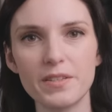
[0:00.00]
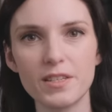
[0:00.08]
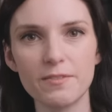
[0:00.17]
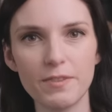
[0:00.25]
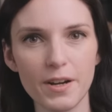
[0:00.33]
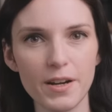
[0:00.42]
It's
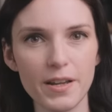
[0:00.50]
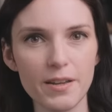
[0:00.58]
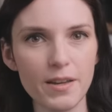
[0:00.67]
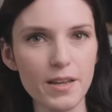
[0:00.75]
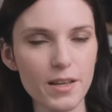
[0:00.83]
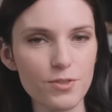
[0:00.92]
very,
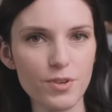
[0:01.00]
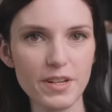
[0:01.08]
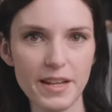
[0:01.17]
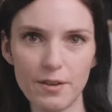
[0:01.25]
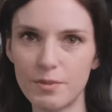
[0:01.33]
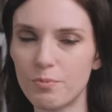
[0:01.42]
it's
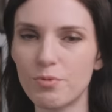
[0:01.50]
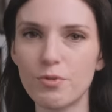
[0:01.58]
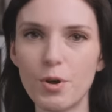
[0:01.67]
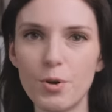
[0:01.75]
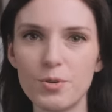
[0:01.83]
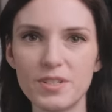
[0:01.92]
written out in
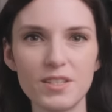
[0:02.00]
prose.